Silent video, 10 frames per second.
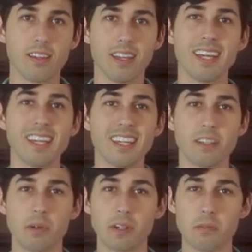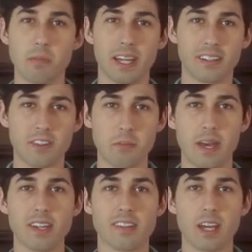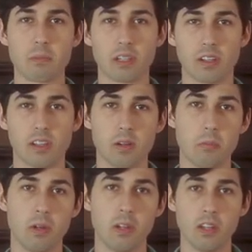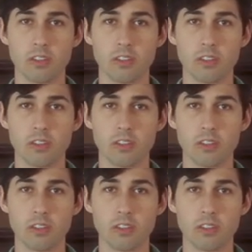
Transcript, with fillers: Hey, welcome back to the Bad Timing Club.